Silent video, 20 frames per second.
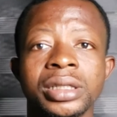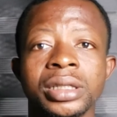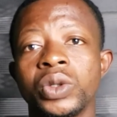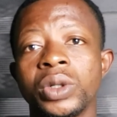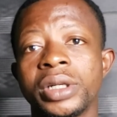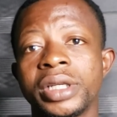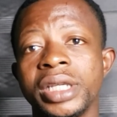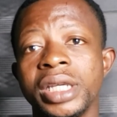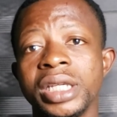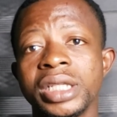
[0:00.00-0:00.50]
to
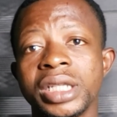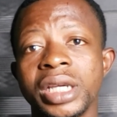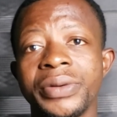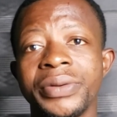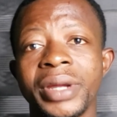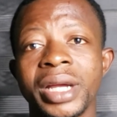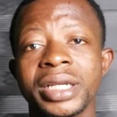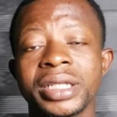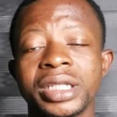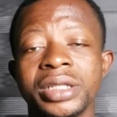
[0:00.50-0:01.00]
create a
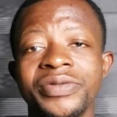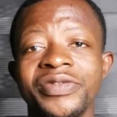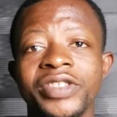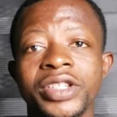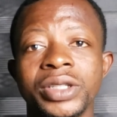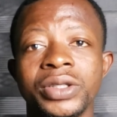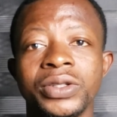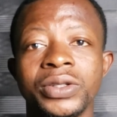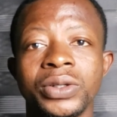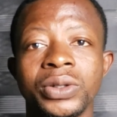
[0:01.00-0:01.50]
reaction
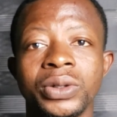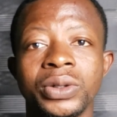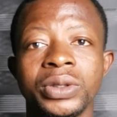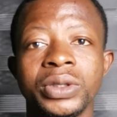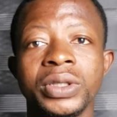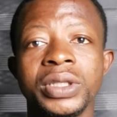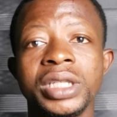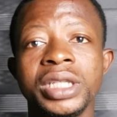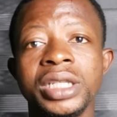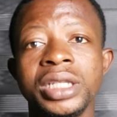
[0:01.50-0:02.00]
video
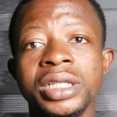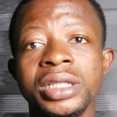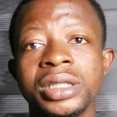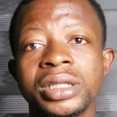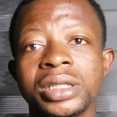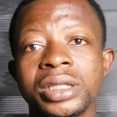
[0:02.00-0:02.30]
you need